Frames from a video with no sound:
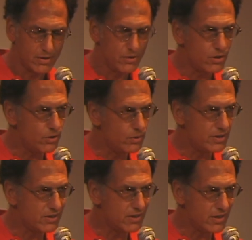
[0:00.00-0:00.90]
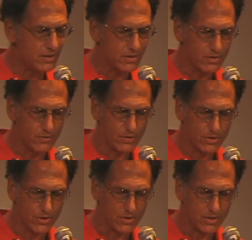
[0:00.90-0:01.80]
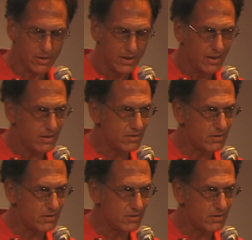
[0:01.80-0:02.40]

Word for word: no aesthetic diversion, and